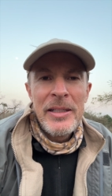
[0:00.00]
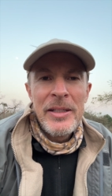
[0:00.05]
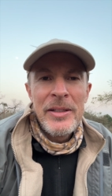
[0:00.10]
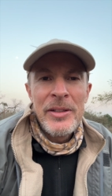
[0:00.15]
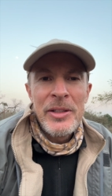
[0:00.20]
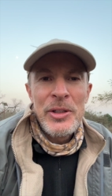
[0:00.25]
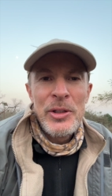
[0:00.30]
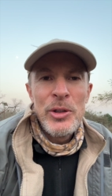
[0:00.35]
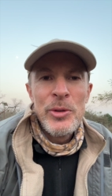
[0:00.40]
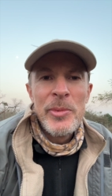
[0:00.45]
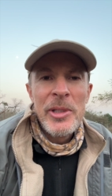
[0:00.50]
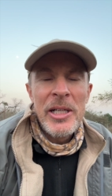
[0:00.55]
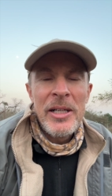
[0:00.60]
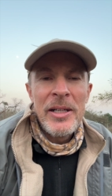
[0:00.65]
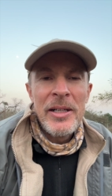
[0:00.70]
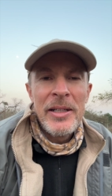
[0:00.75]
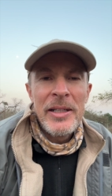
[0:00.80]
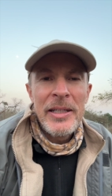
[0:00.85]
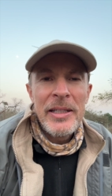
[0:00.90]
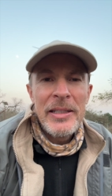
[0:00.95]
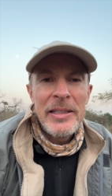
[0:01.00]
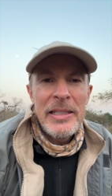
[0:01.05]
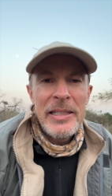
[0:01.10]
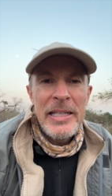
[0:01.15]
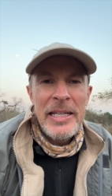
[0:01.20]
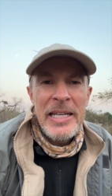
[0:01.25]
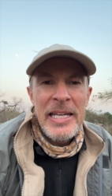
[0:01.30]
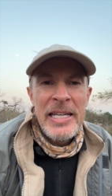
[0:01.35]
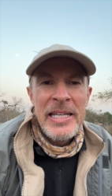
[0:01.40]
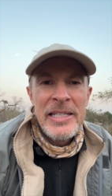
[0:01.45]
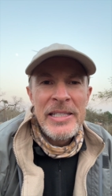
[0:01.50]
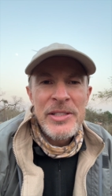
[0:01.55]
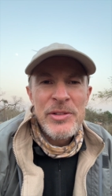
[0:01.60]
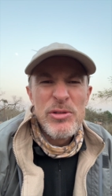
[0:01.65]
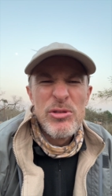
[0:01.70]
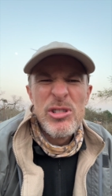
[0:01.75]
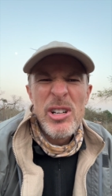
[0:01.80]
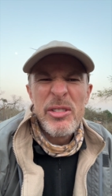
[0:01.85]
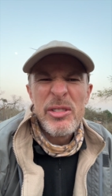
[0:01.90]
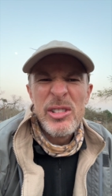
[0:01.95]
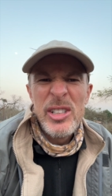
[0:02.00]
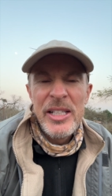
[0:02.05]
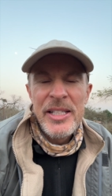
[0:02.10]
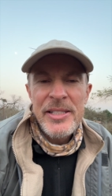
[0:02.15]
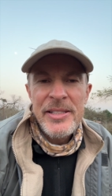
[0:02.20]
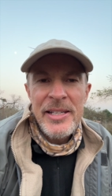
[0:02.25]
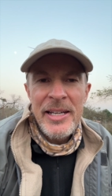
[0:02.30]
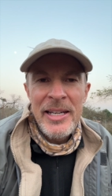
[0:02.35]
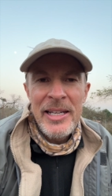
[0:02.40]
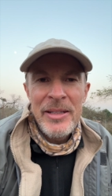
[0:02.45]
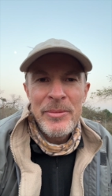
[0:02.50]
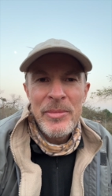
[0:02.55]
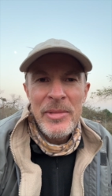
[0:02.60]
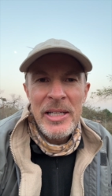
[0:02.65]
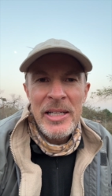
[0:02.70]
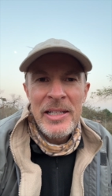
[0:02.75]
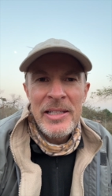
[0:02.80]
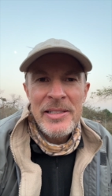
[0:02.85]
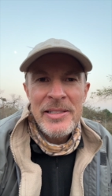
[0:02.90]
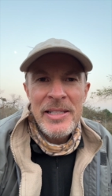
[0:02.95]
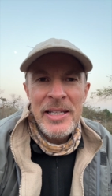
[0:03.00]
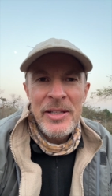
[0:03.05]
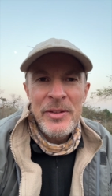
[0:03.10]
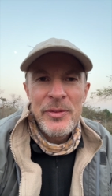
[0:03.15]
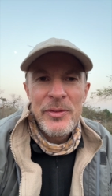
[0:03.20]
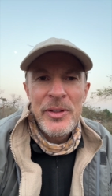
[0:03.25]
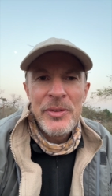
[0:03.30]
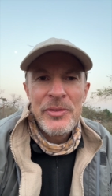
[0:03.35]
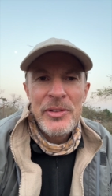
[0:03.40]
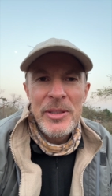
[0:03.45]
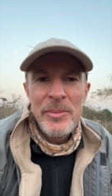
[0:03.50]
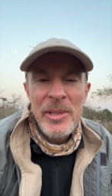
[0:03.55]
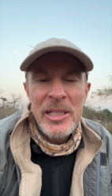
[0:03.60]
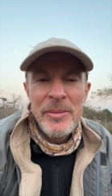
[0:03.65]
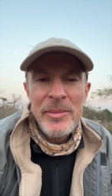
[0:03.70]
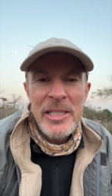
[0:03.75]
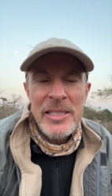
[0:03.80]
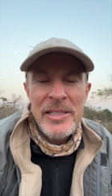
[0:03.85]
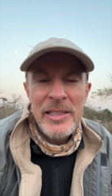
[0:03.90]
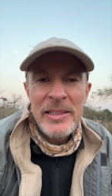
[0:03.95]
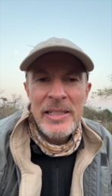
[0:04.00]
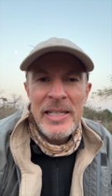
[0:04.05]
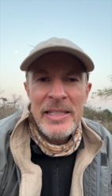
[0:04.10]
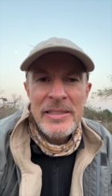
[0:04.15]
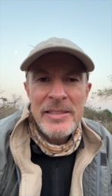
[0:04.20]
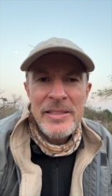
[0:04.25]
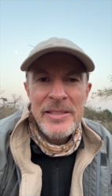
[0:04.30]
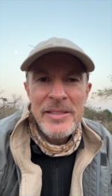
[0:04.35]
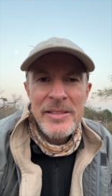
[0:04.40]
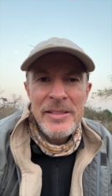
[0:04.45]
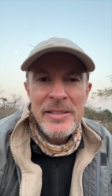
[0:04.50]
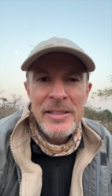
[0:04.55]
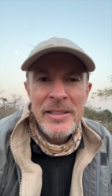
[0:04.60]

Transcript: the human eye is roughly the same as a 50mm lens.